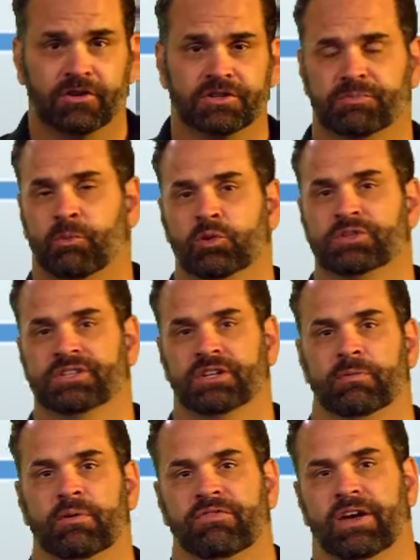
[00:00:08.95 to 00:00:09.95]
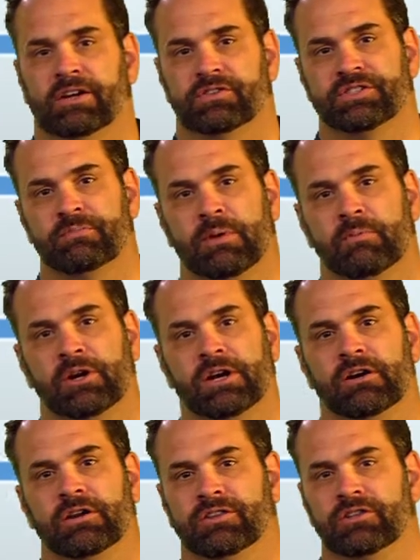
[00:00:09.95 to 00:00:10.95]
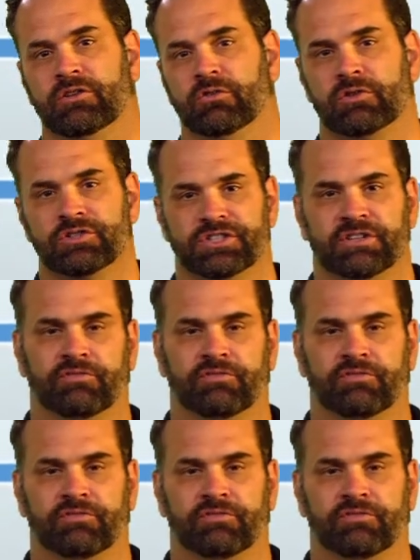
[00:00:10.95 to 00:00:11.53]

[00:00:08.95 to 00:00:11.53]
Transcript: Chris Mortensen. I'm a faculty member here at the University